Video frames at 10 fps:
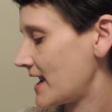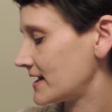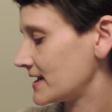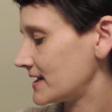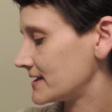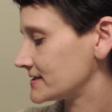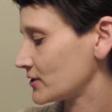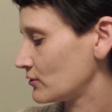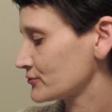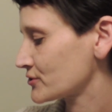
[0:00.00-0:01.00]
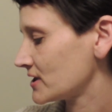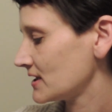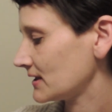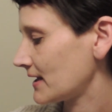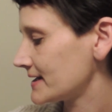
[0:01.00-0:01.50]
and it is
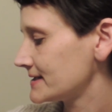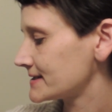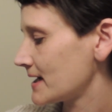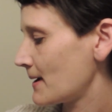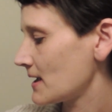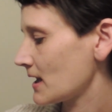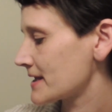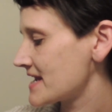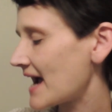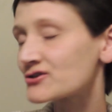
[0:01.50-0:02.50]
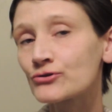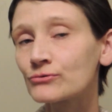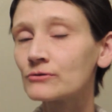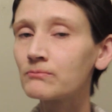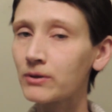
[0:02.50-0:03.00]
Ultra Light
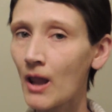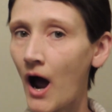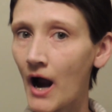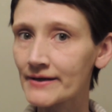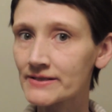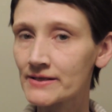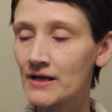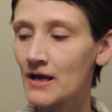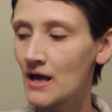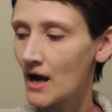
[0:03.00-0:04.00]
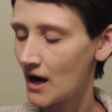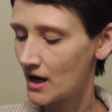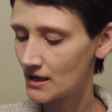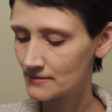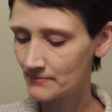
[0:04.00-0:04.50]
Natural Blonde.
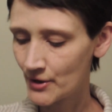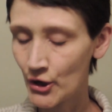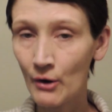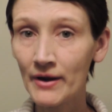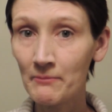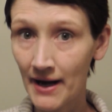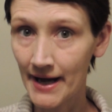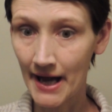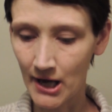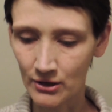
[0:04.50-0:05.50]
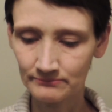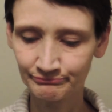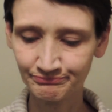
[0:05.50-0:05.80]
Knowing my hair